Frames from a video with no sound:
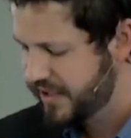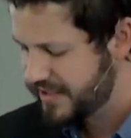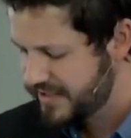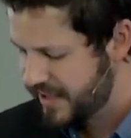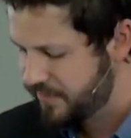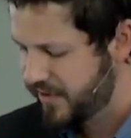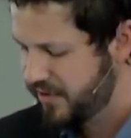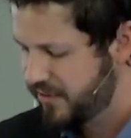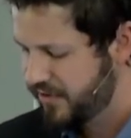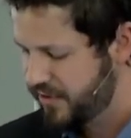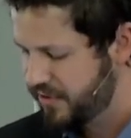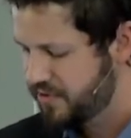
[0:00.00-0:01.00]
accepting, or
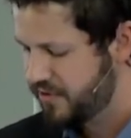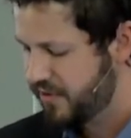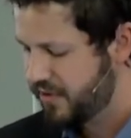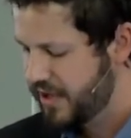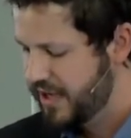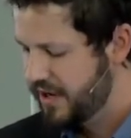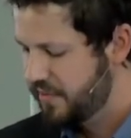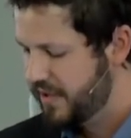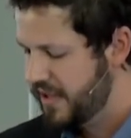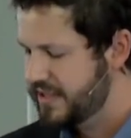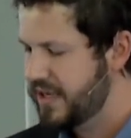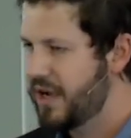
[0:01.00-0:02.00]
neutral when
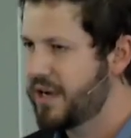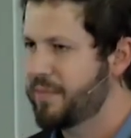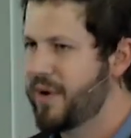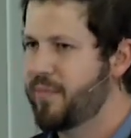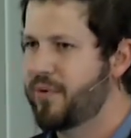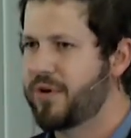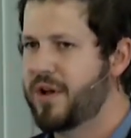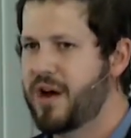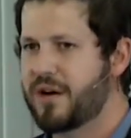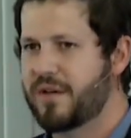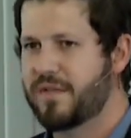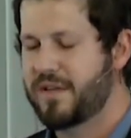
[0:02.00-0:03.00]
they talk about
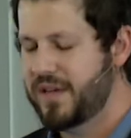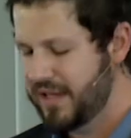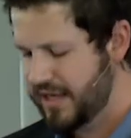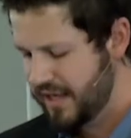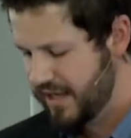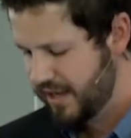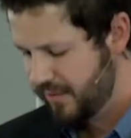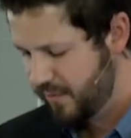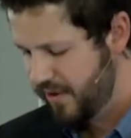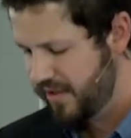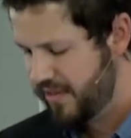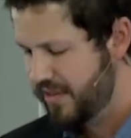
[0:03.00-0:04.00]
pornography
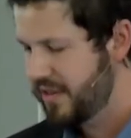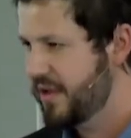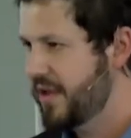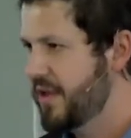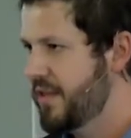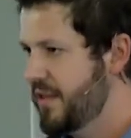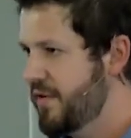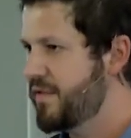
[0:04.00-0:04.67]
with their